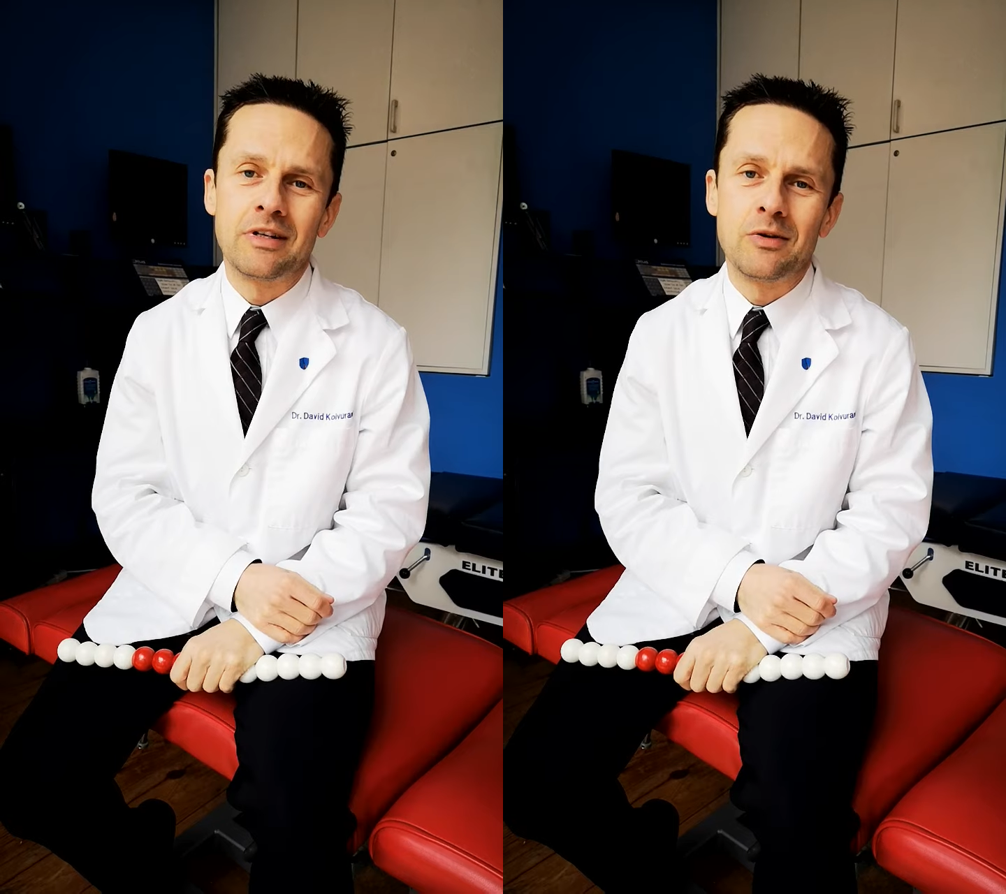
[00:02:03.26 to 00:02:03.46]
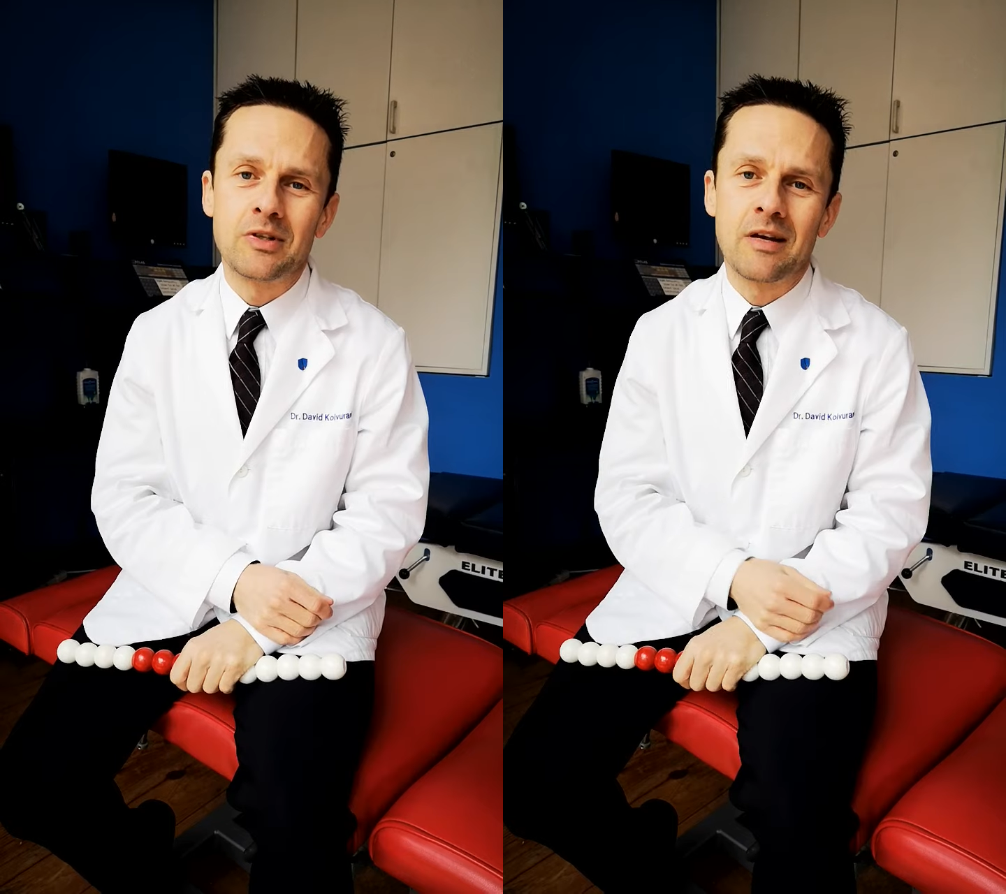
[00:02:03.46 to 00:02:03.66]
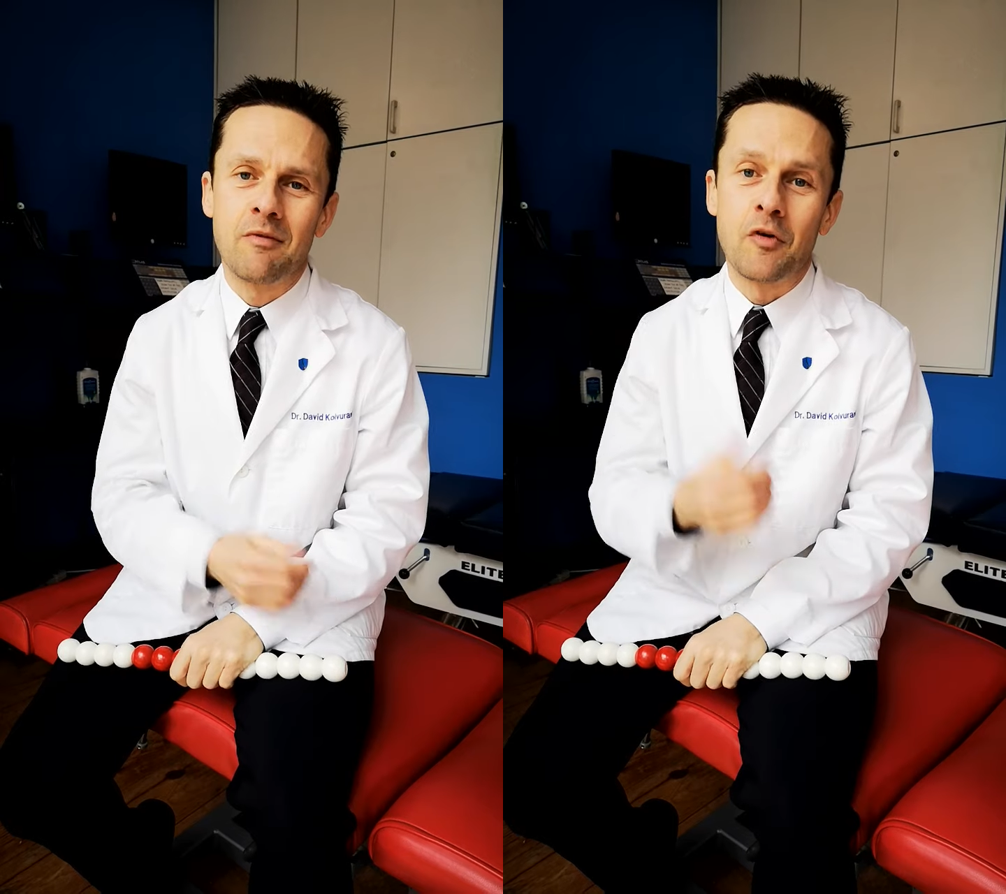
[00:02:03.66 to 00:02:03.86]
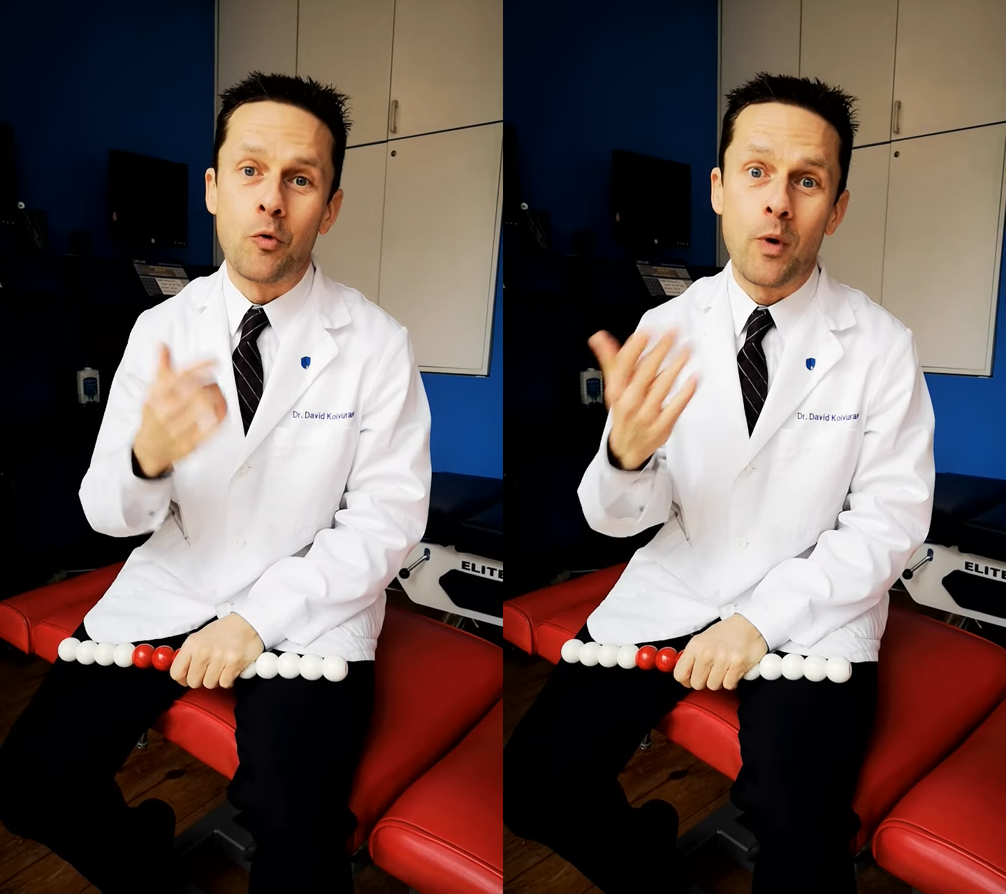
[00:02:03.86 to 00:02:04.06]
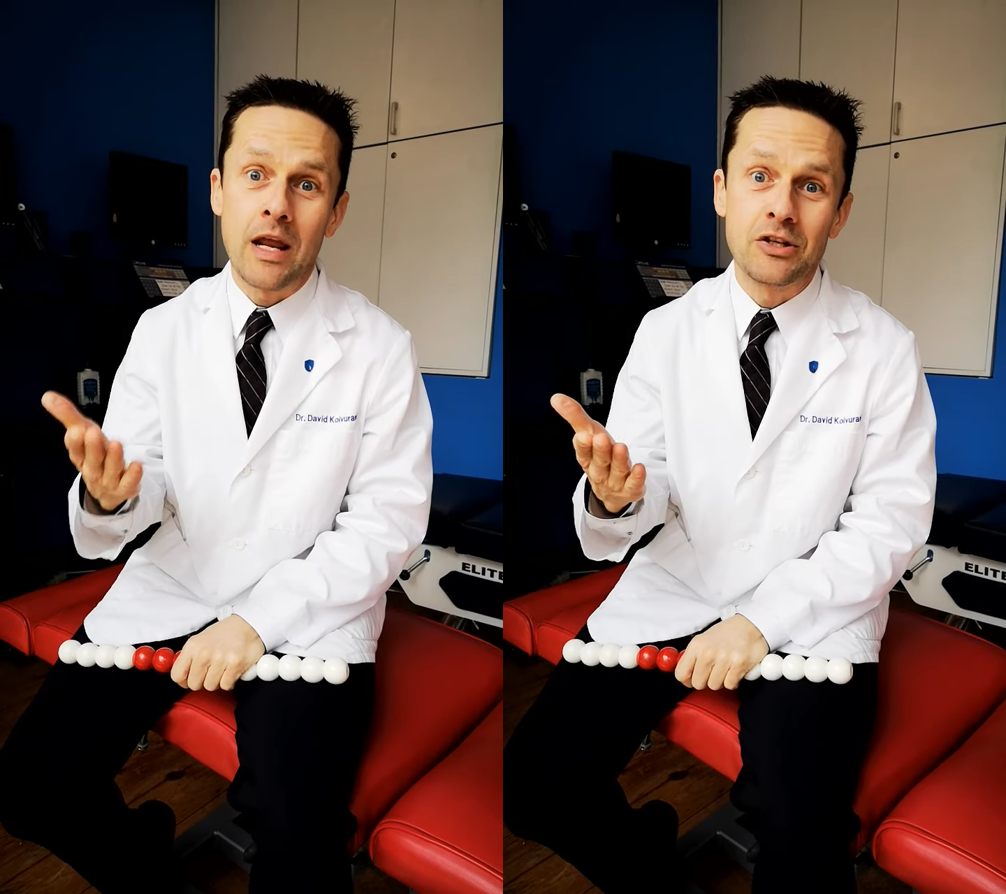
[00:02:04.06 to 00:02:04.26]
do some of your
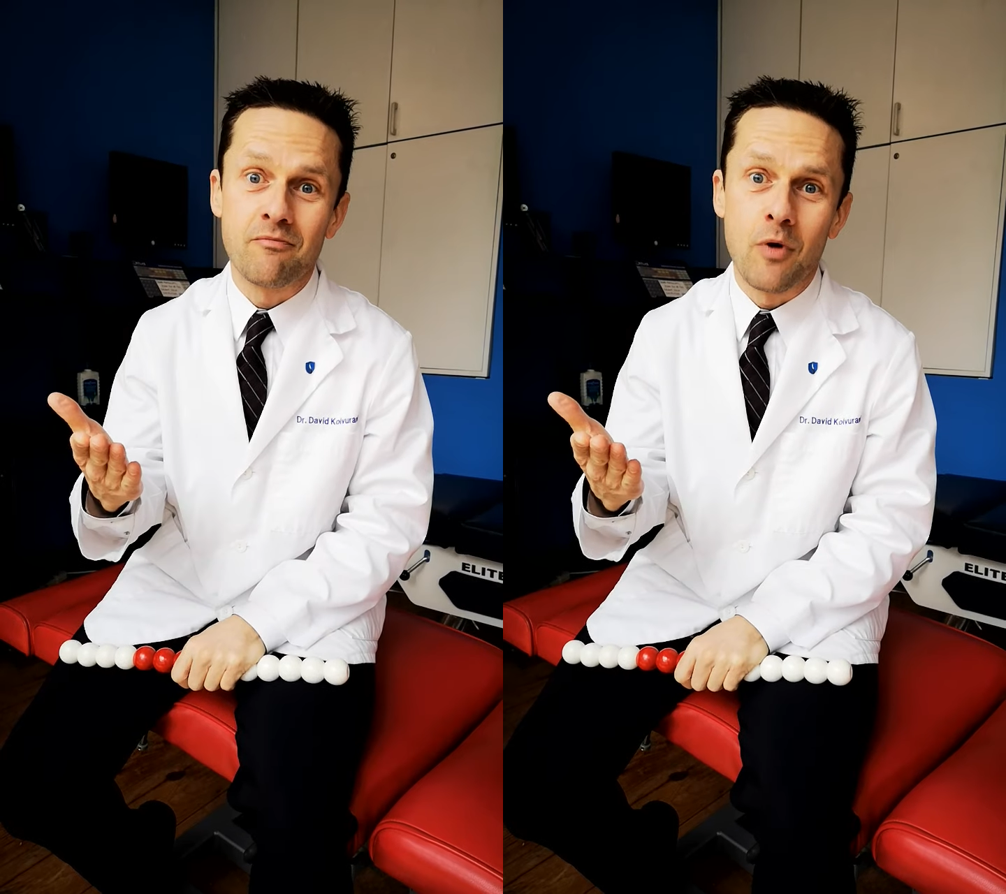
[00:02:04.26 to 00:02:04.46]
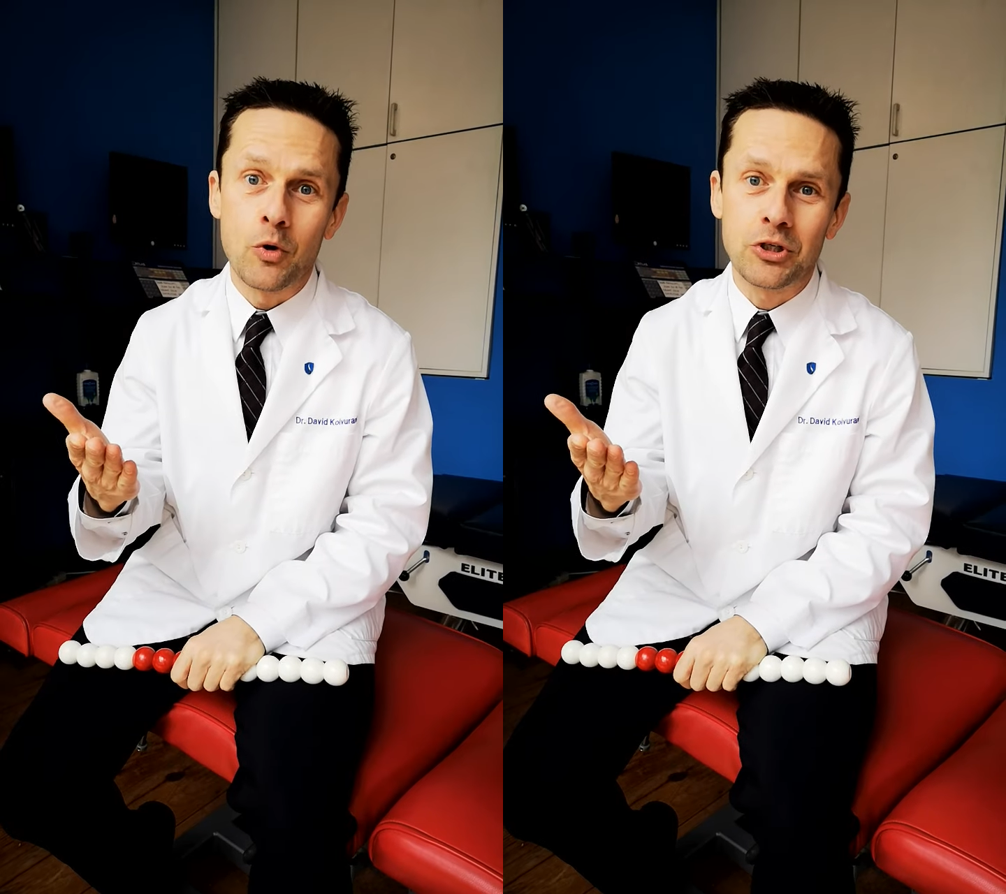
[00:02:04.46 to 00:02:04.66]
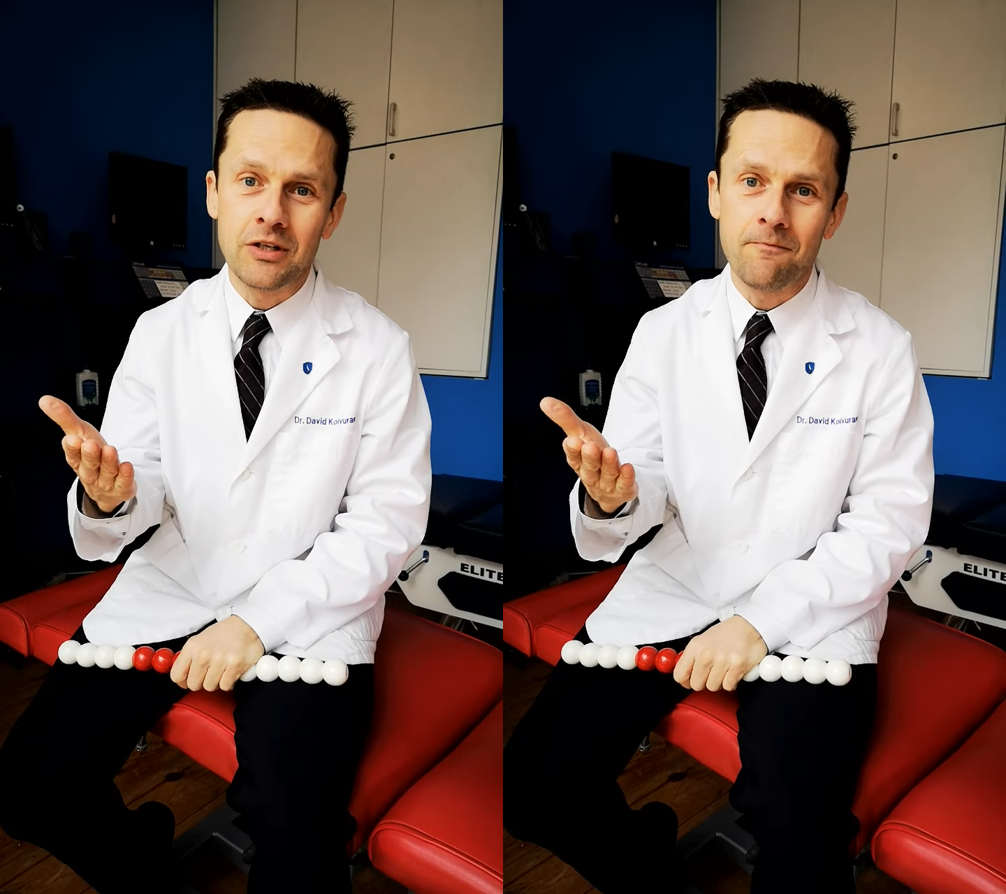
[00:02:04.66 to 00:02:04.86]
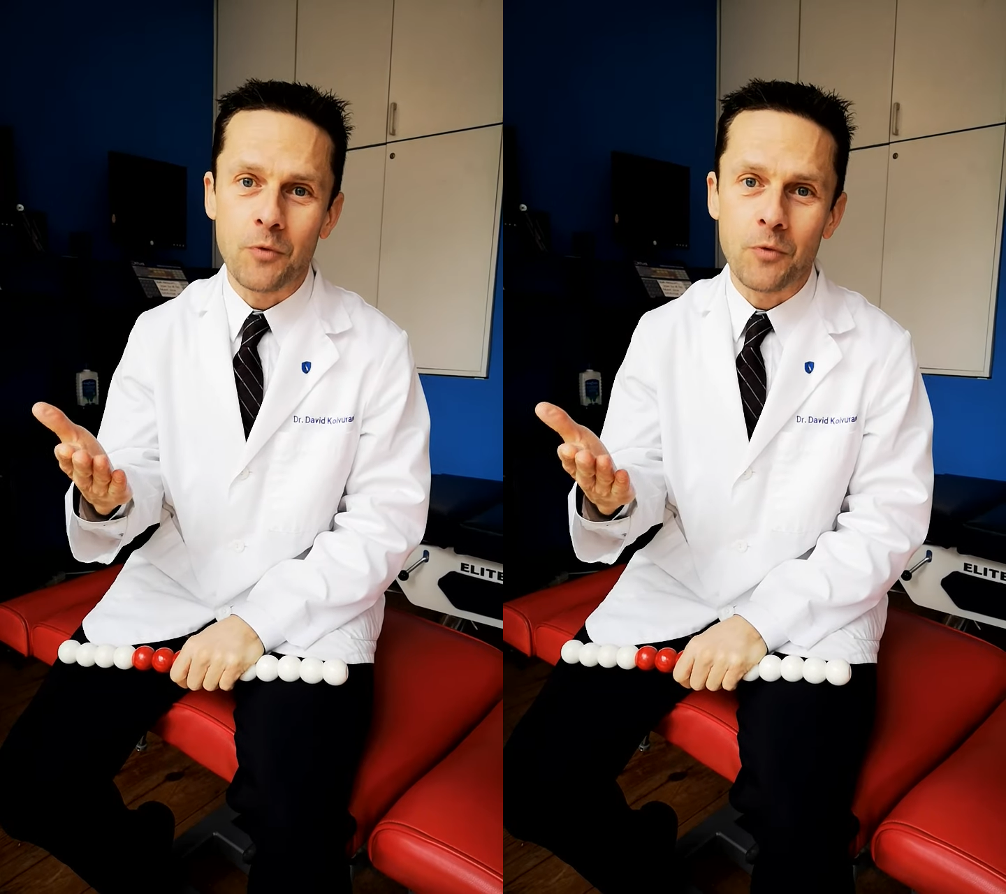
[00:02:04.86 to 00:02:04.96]
range of motion,